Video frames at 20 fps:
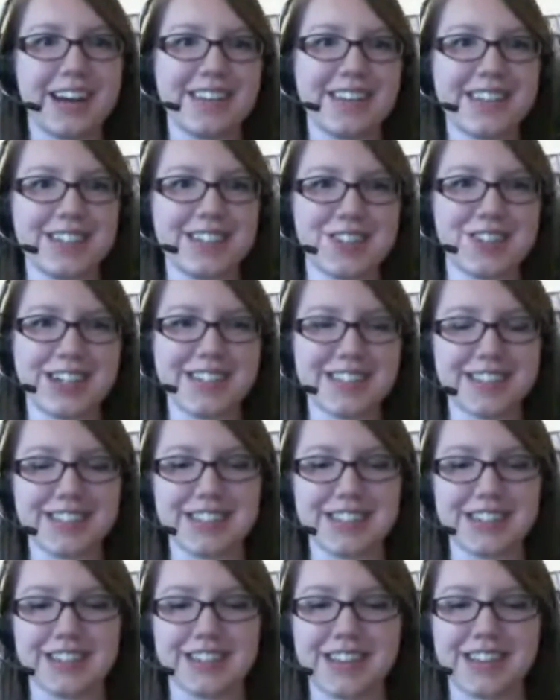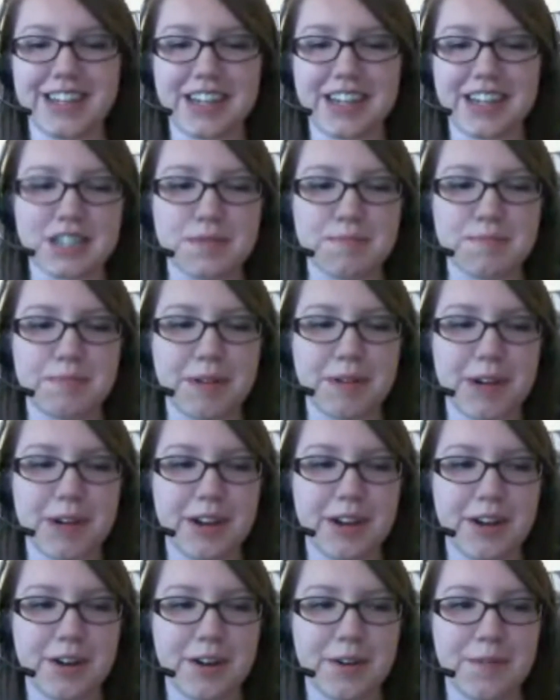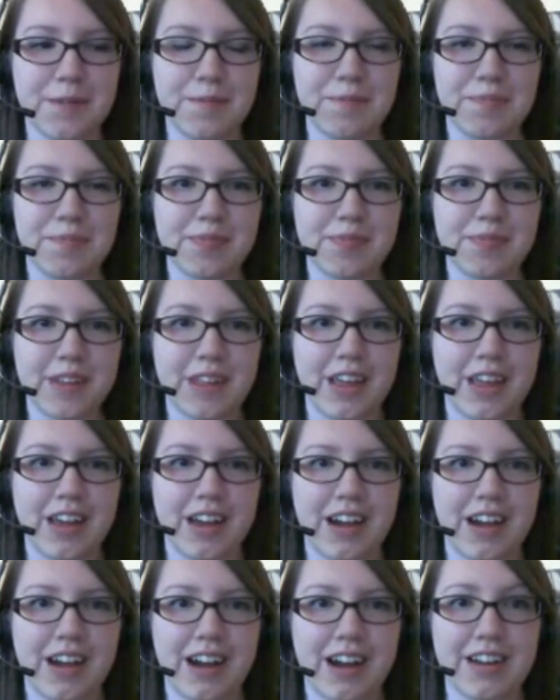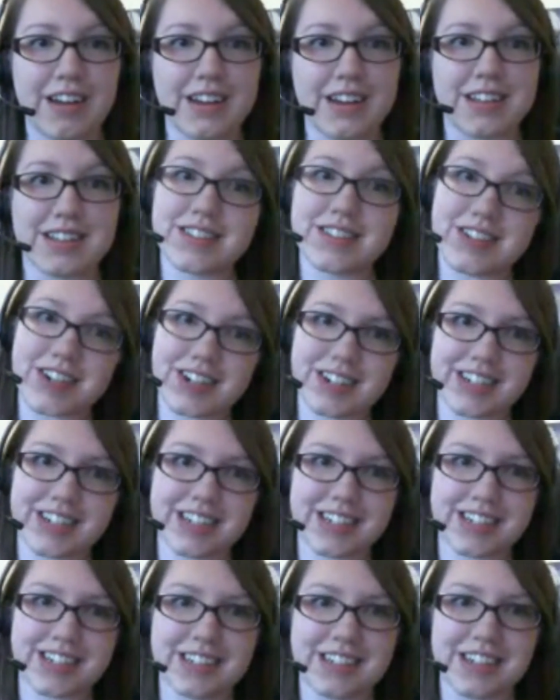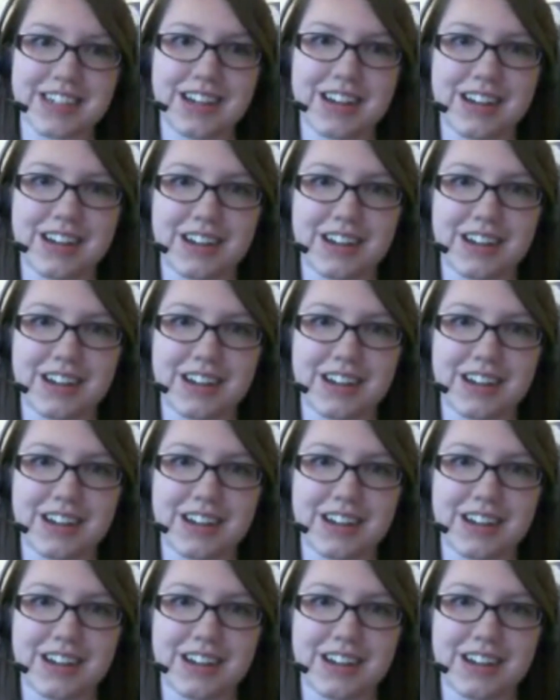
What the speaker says: all these crazy little things. But I started